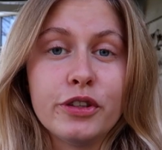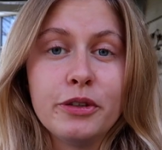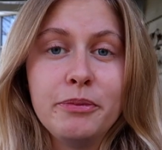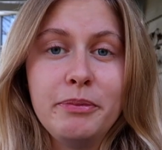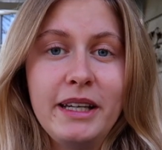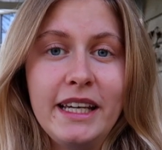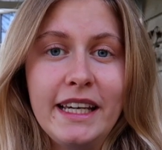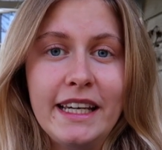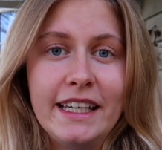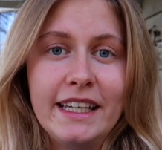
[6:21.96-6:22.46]
For
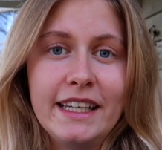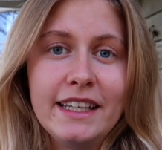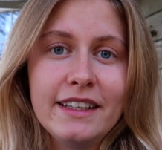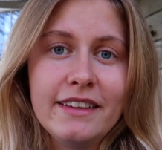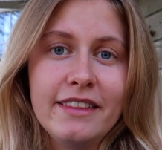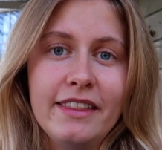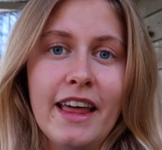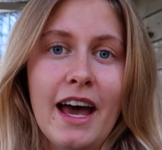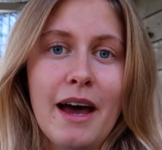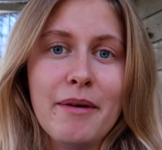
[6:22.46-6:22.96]

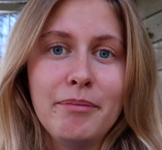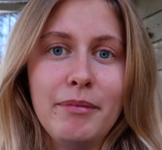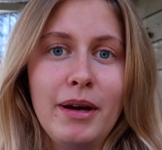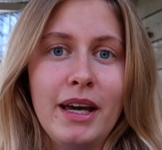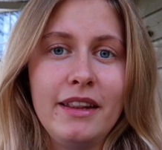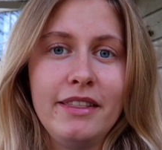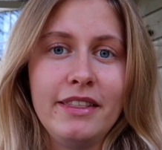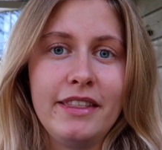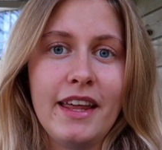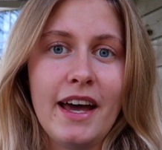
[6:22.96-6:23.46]
me, that
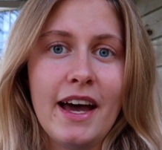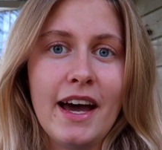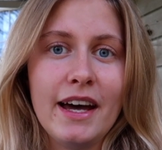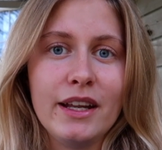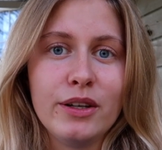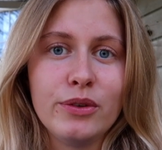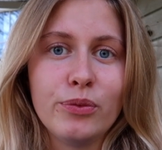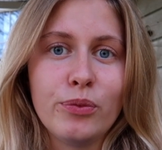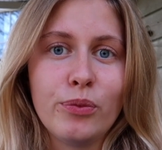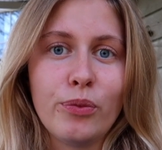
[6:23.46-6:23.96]
meant
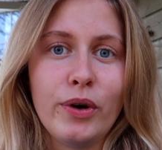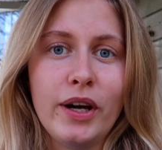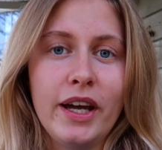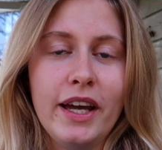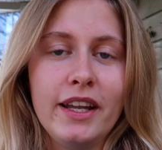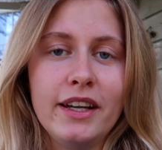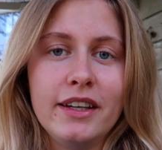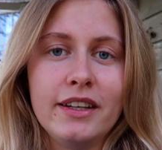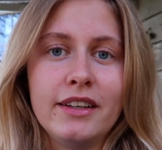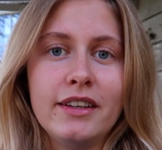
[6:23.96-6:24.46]
that
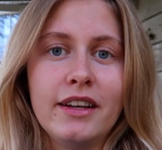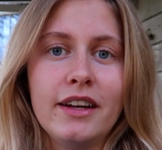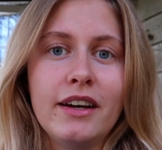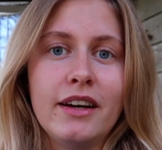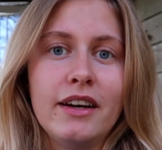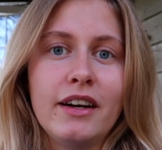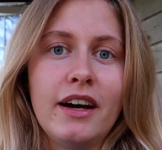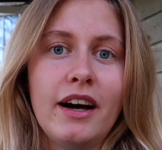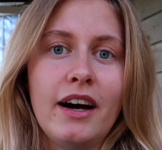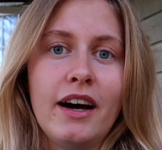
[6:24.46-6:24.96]
when
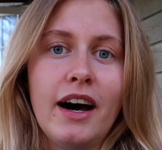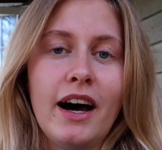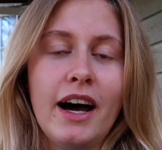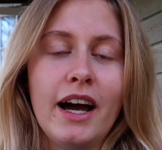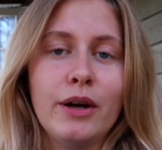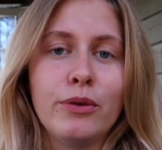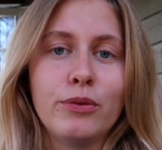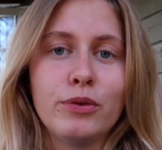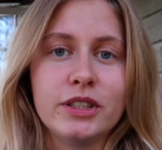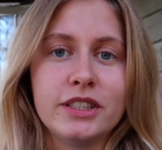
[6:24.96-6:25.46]

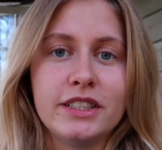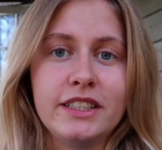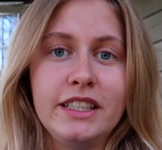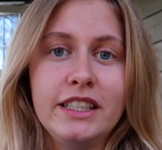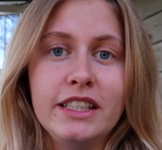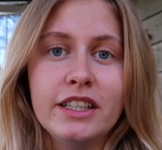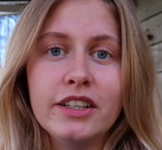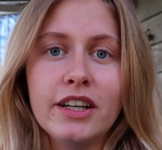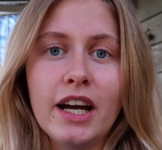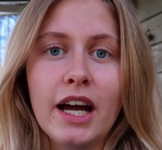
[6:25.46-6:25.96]
I was
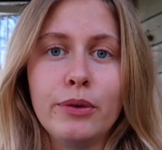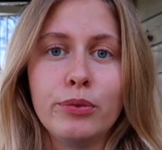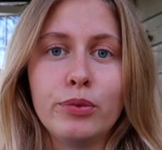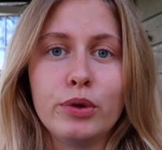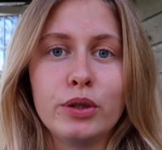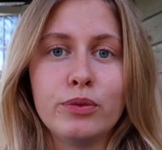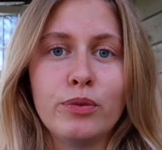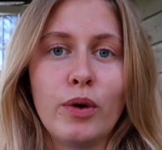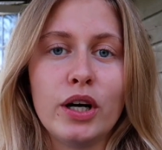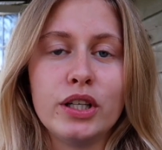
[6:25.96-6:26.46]
here, I
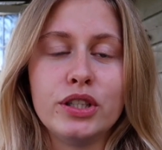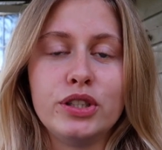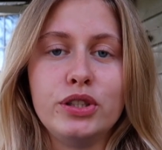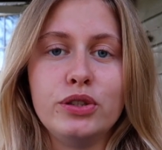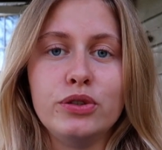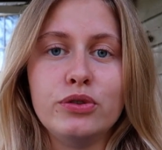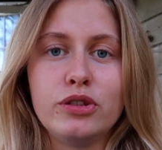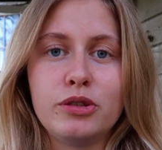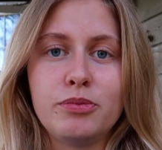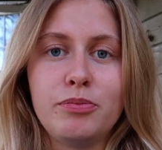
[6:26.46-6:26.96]
wouldn't want
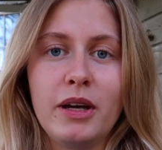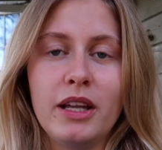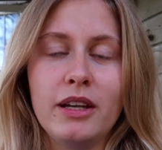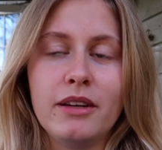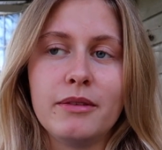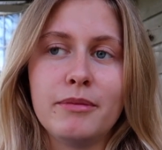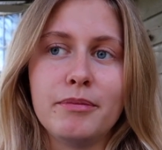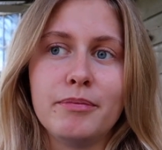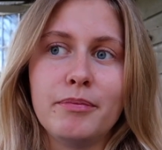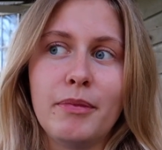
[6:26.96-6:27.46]
to
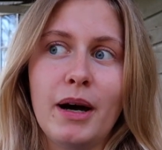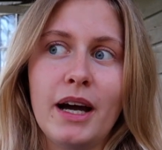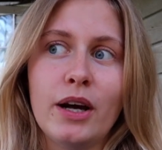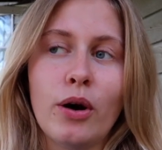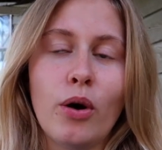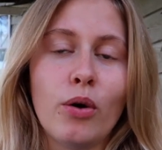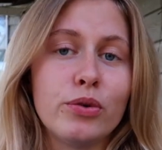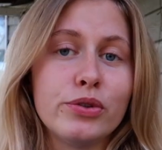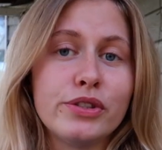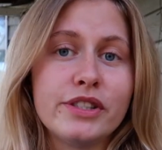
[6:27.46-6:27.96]
spend my
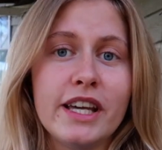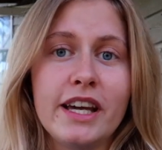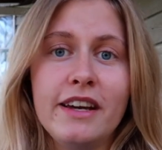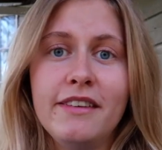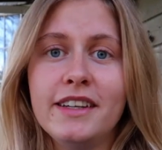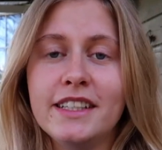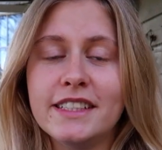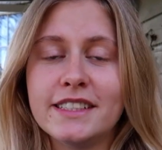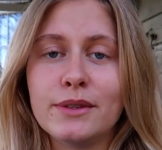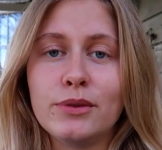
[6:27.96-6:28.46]
whole
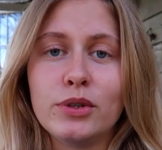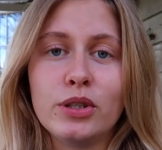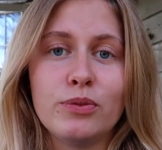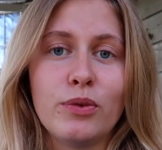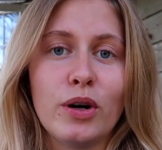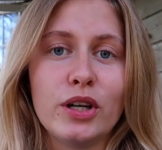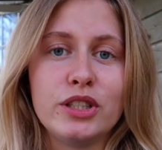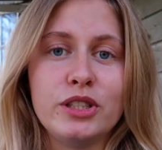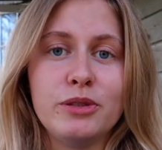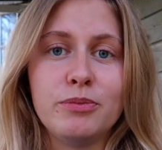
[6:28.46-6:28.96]
savings. I wouldn't
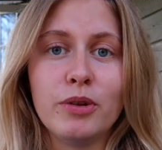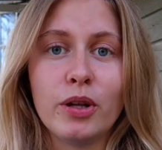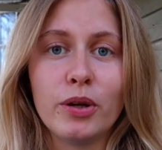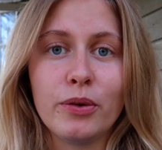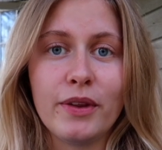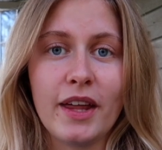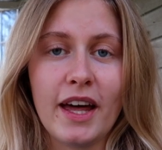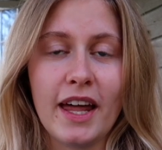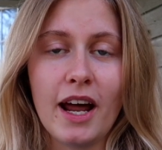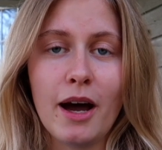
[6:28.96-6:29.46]
want to
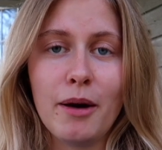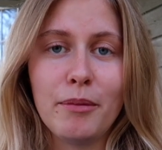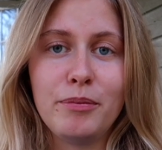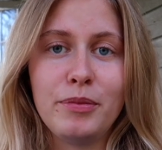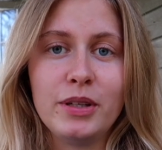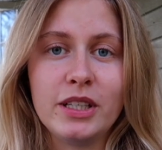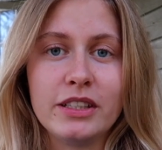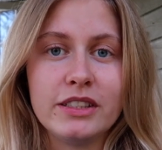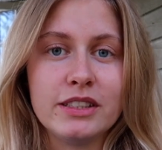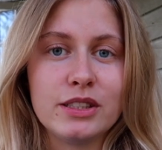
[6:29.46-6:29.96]
blow that up,
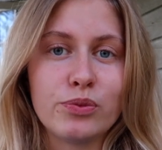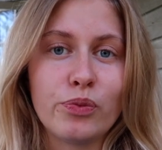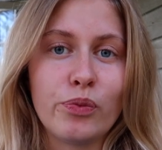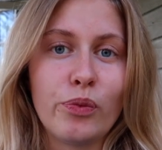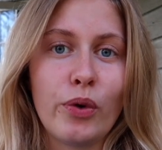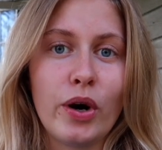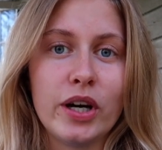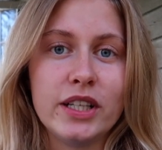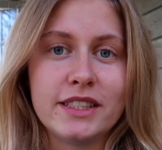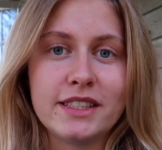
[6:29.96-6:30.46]
because
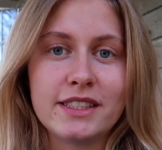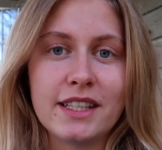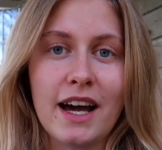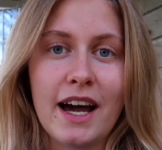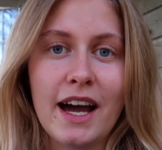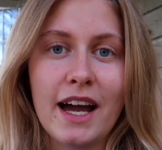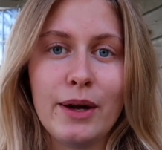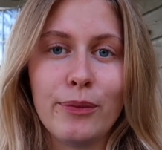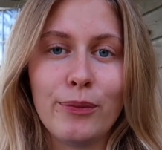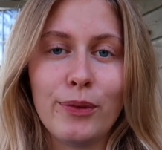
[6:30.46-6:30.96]
once
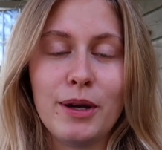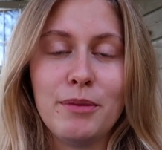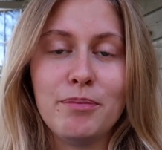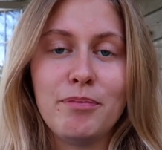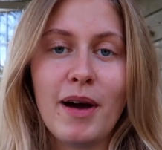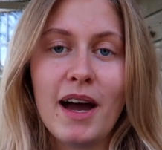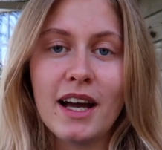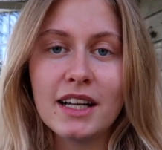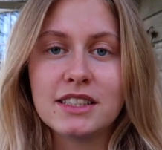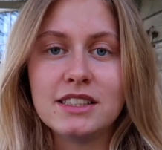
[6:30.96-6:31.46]
I went
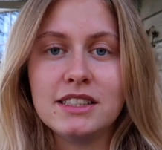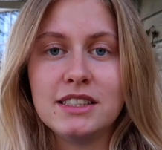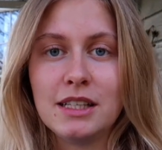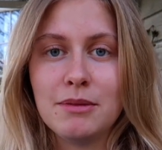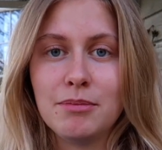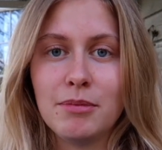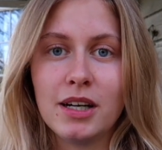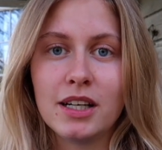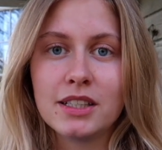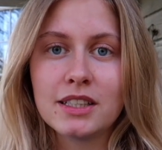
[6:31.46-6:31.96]
back to
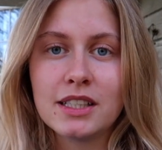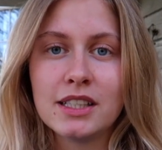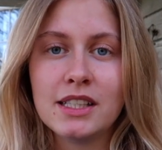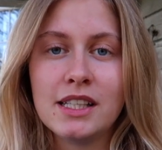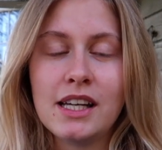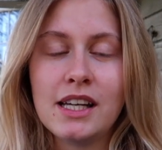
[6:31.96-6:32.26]
Denmark,